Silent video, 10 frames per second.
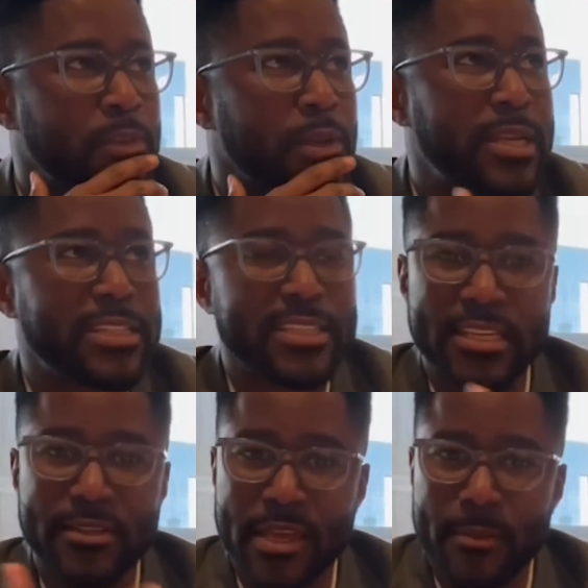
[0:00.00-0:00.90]
But at the
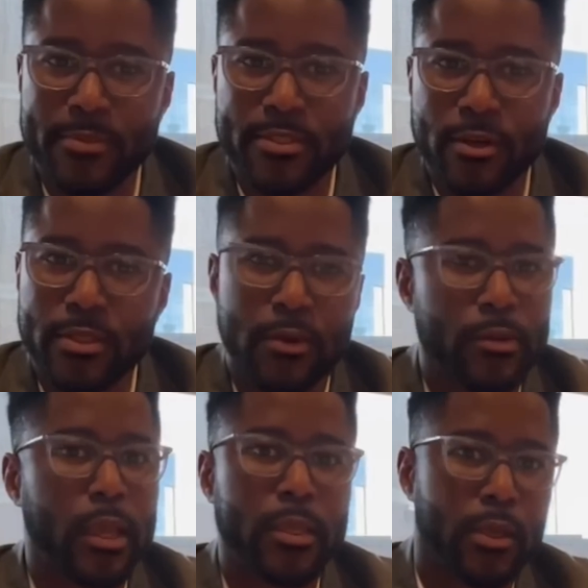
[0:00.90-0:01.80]
end of the episode, they were
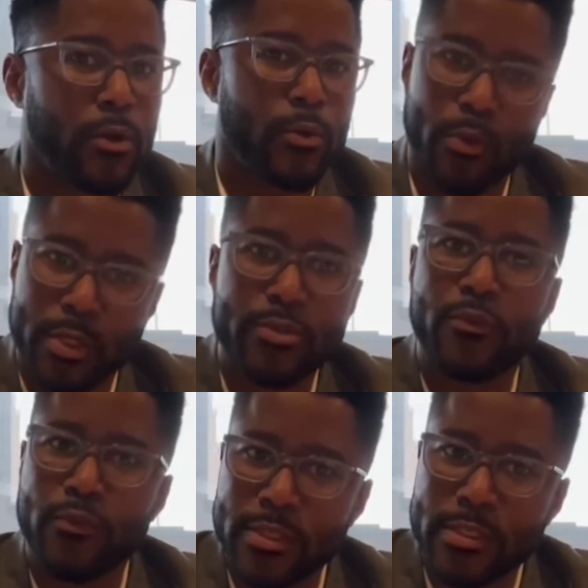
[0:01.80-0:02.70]
like, yo, we want you to
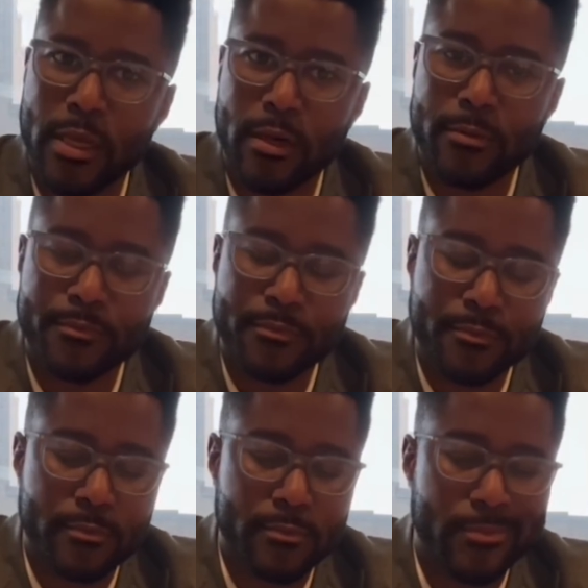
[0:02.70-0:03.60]
freestyle.
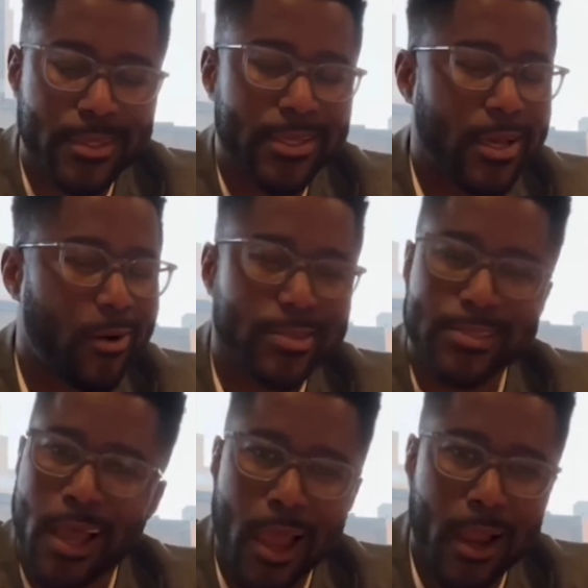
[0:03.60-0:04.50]
And I was
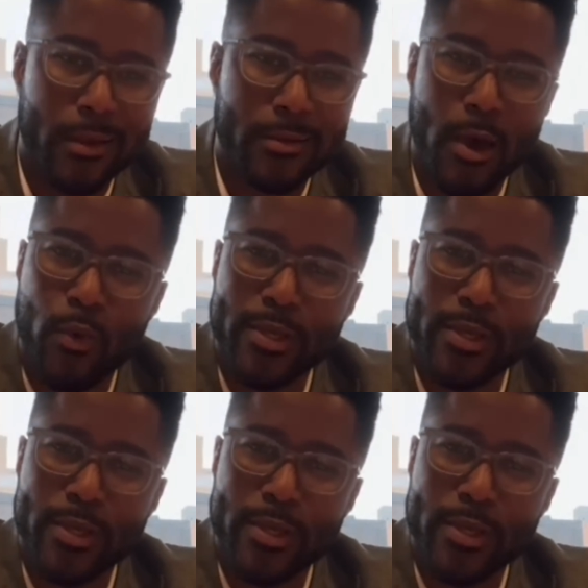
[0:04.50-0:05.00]
tired. I